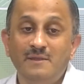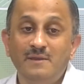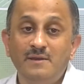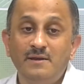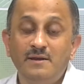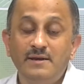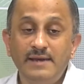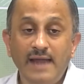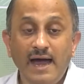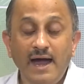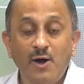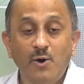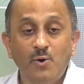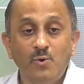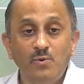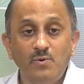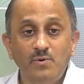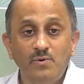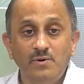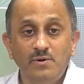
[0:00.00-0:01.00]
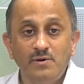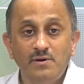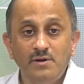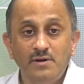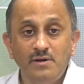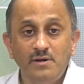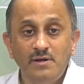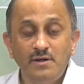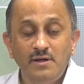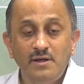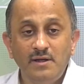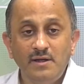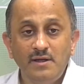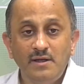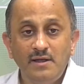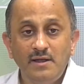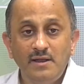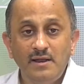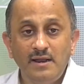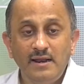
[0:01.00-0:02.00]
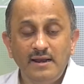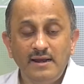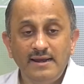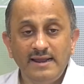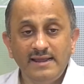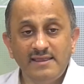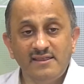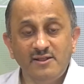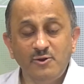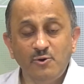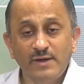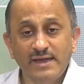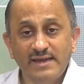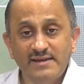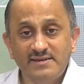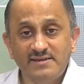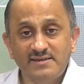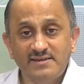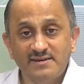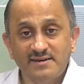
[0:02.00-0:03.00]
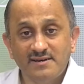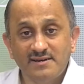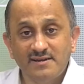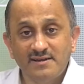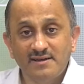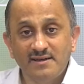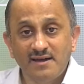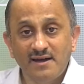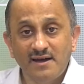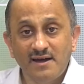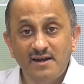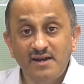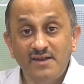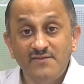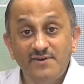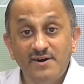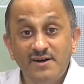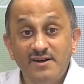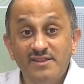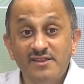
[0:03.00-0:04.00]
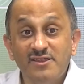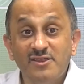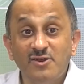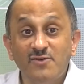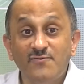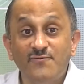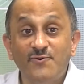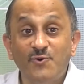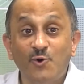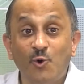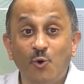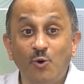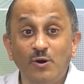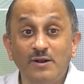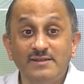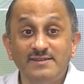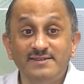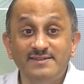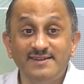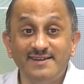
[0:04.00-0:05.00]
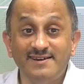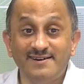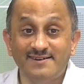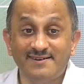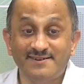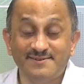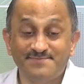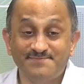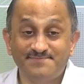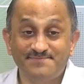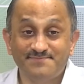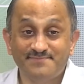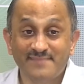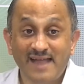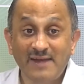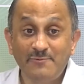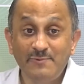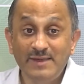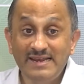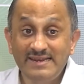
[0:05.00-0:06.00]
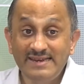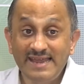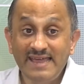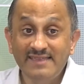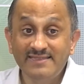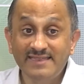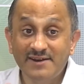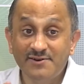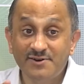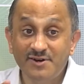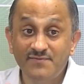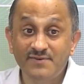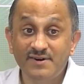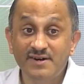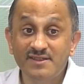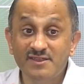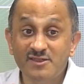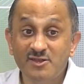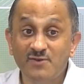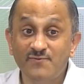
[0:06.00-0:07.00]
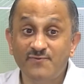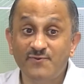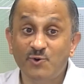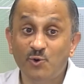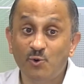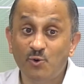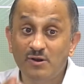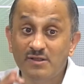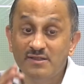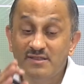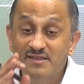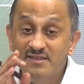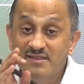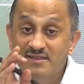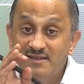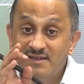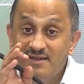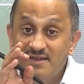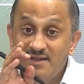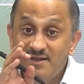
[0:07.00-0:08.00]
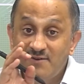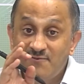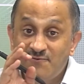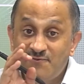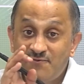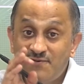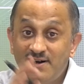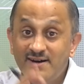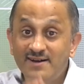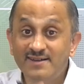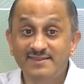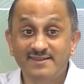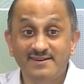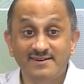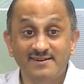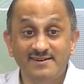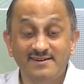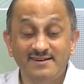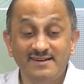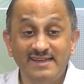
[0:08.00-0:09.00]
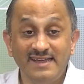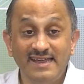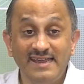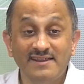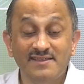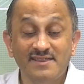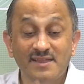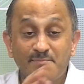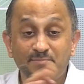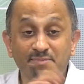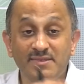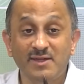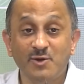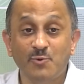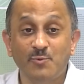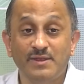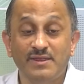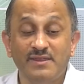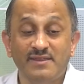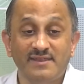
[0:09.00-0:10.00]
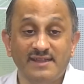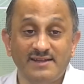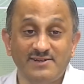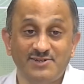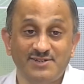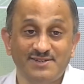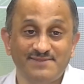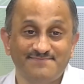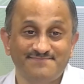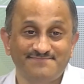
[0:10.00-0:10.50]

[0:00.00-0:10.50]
Now, let us look at a reversal of roles here, and we will take that reversal of roles further in a subsequent session.